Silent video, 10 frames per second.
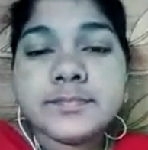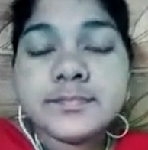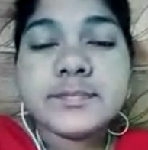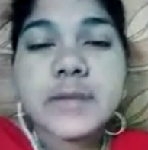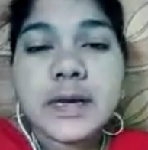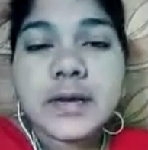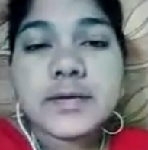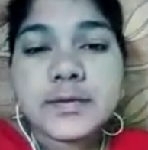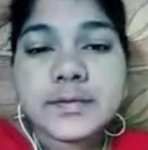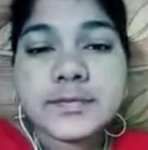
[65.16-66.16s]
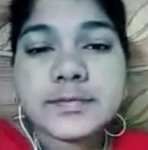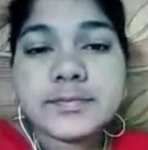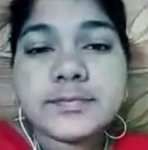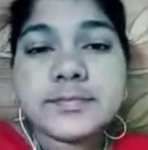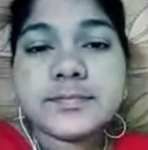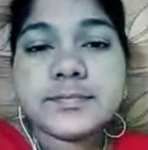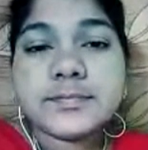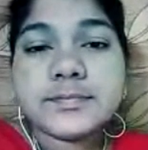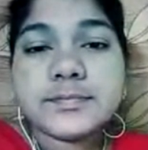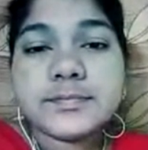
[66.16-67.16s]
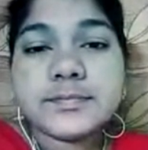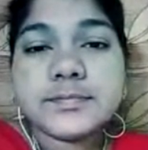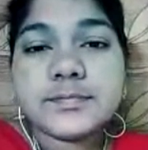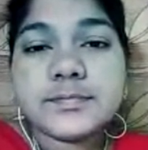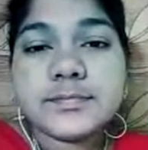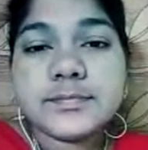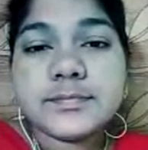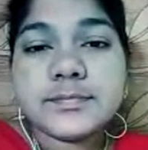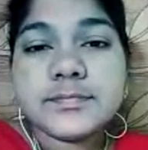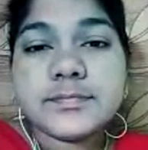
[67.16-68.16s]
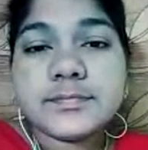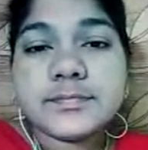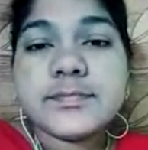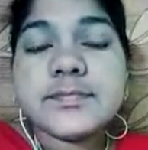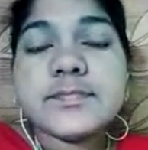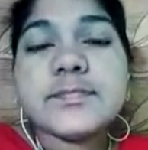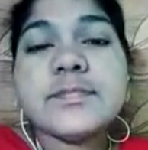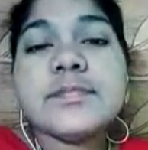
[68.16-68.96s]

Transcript: [no speech]